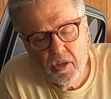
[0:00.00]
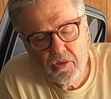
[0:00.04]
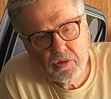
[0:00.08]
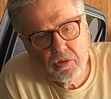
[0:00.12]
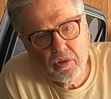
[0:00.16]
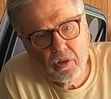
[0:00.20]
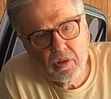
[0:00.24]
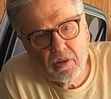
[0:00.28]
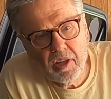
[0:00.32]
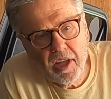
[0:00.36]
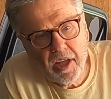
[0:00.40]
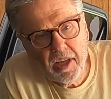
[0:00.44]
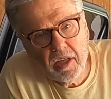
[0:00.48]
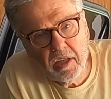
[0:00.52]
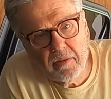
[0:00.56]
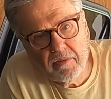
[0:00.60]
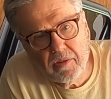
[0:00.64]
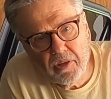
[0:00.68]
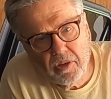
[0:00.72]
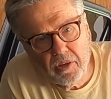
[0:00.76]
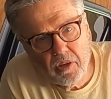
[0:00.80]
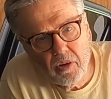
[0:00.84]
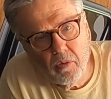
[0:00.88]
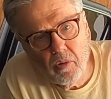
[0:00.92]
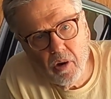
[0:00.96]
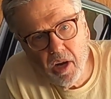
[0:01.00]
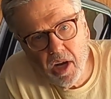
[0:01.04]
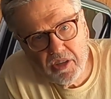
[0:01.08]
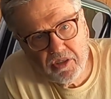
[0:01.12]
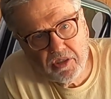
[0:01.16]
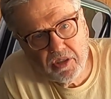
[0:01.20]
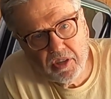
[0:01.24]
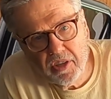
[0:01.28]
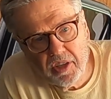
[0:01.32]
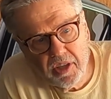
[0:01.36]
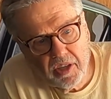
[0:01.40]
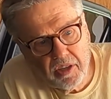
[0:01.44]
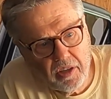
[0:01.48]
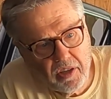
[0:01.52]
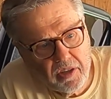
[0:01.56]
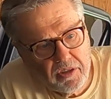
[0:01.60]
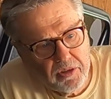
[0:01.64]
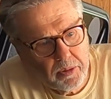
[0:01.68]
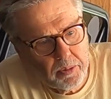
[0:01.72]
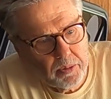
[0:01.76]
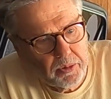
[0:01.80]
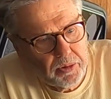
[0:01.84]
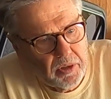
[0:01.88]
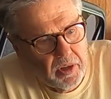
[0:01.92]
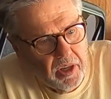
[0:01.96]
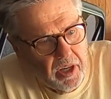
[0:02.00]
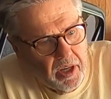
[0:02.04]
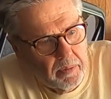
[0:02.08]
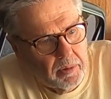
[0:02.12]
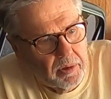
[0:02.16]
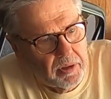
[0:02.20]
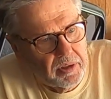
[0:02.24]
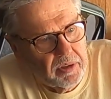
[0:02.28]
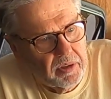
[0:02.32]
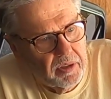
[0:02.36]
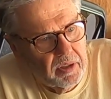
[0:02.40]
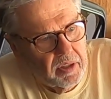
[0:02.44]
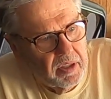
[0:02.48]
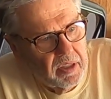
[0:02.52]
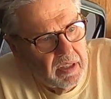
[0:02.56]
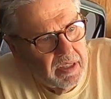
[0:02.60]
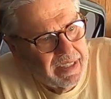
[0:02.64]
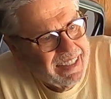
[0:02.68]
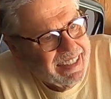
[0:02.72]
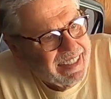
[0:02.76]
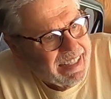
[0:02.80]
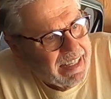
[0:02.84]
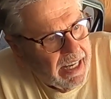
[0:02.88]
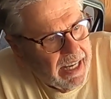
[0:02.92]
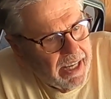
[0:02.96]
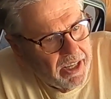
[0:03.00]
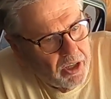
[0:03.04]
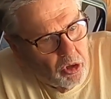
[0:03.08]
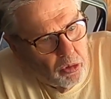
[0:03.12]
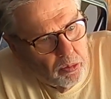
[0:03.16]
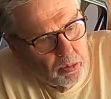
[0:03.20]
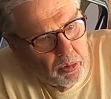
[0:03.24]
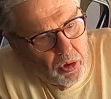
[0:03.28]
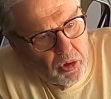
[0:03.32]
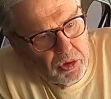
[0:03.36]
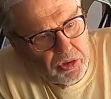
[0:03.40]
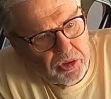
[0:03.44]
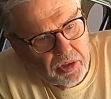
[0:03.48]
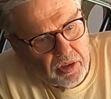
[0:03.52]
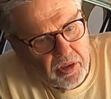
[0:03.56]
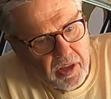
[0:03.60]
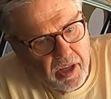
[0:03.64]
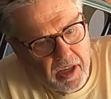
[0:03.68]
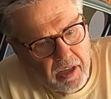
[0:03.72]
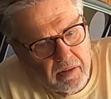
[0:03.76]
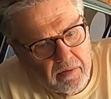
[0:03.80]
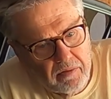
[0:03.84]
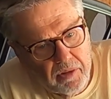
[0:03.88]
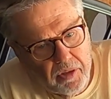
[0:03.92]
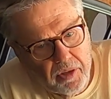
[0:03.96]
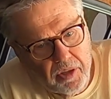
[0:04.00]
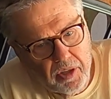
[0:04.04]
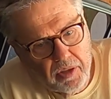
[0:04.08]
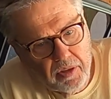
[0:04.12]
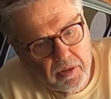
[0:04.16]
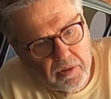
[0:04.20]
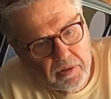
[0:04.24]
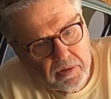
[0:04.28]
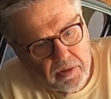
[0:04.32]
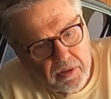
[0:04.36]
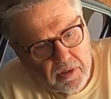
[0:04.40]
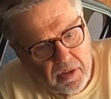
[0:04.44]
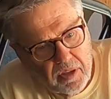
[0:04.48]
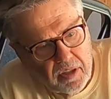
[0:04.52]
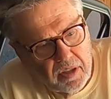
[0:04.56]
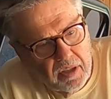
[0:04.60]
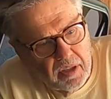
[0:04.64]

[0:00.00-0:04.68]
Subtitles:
So a lot of you are watching that aren't subscribers. I don't post a lot of videos.